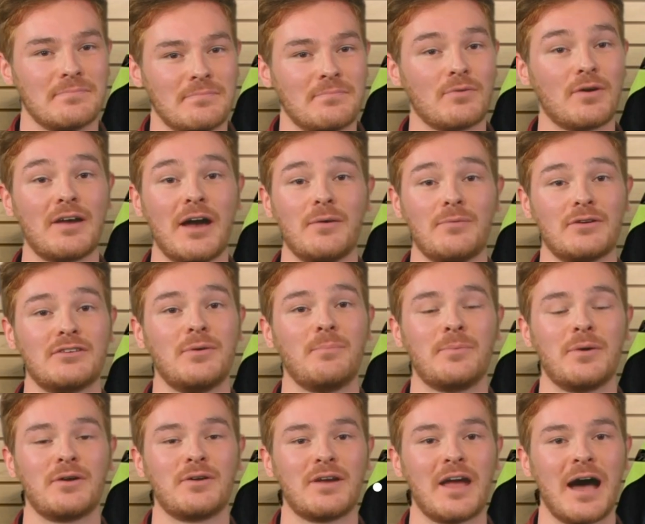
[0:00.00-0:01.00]
Remember to
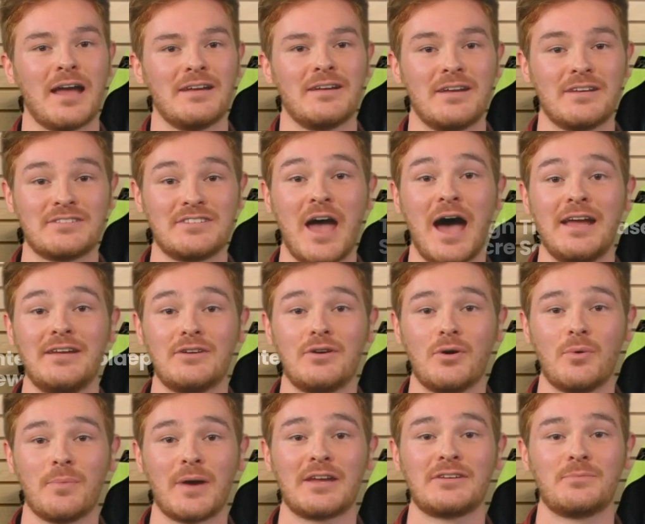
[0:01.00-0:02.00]
periodically tighten
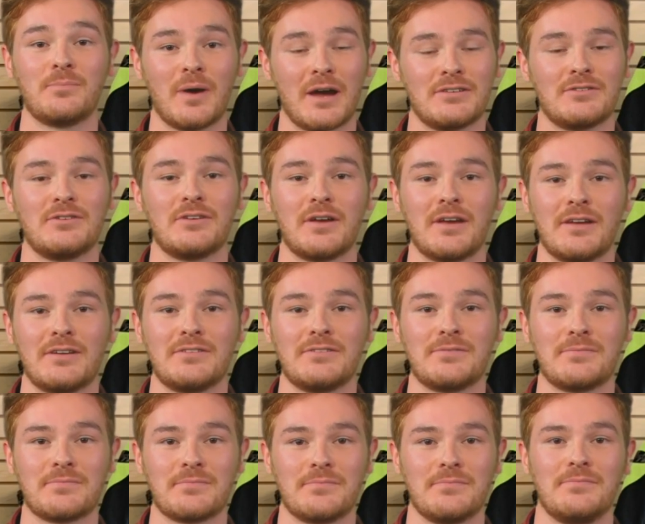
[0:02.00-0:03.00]
your base plate screws.
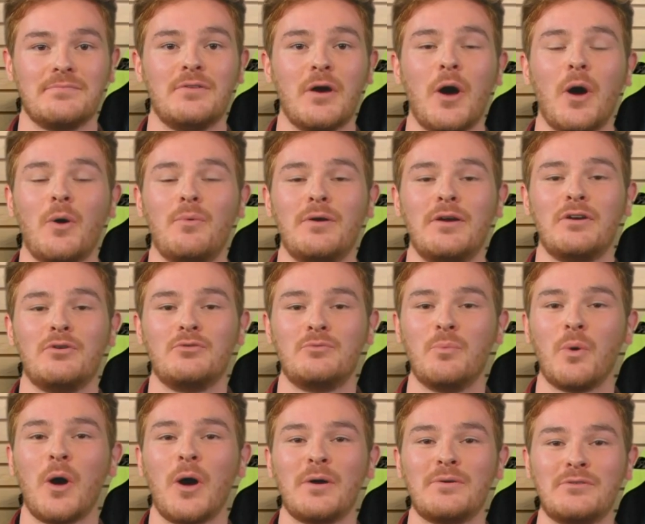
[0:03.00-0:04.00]
Only use
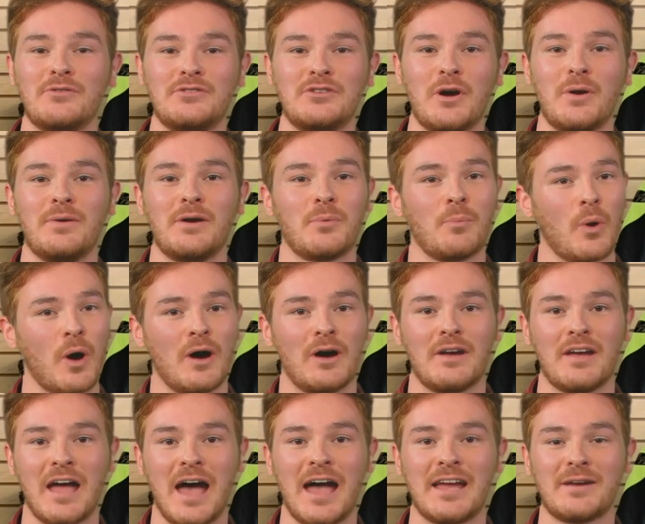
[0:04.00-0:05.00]
warm, soapy water
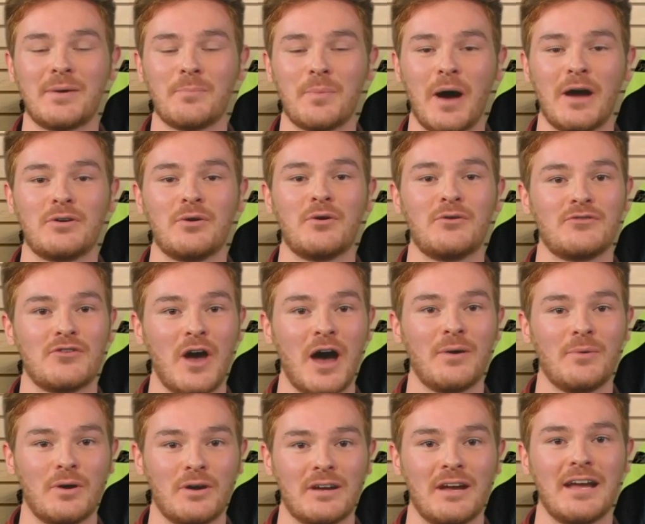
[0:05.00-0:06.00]
and a
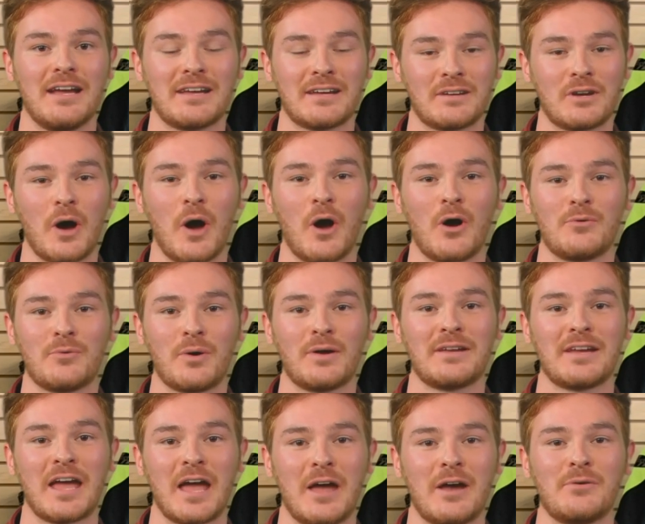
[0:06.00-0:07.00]
microfiber cleaning cloth when
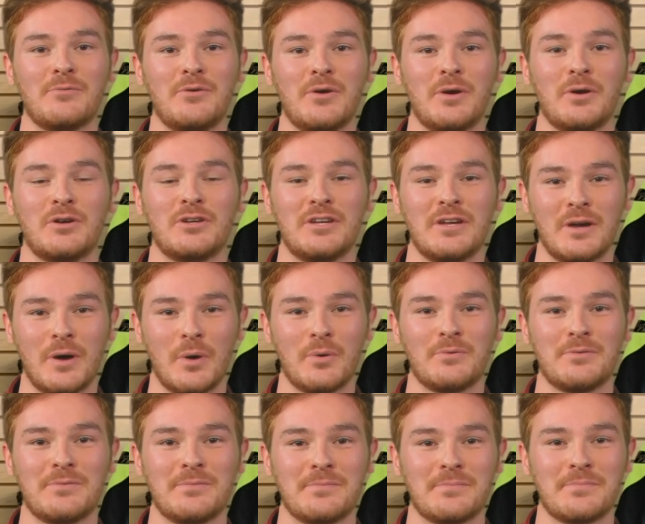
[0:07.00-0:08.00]
caring for your
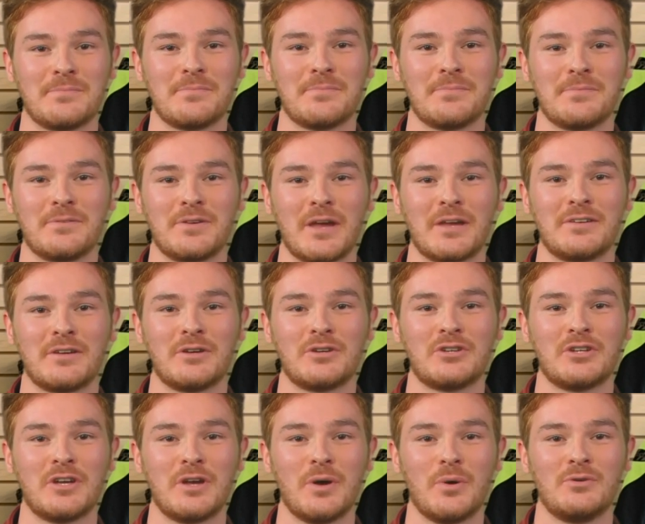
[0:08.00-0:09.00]
shields. Tinted
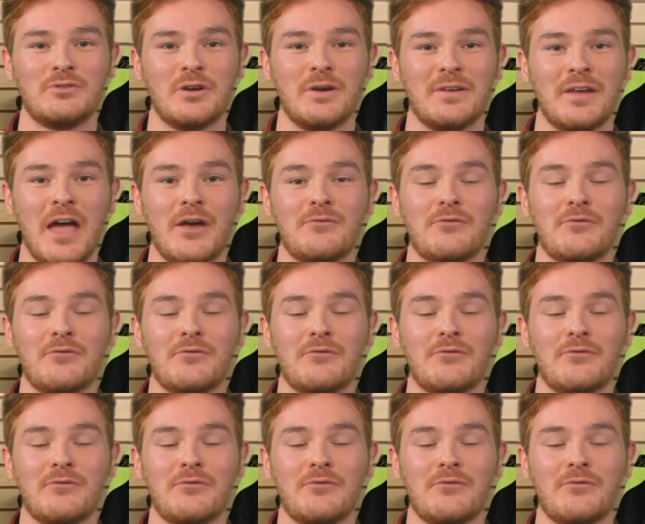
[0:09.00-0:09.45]
shields are not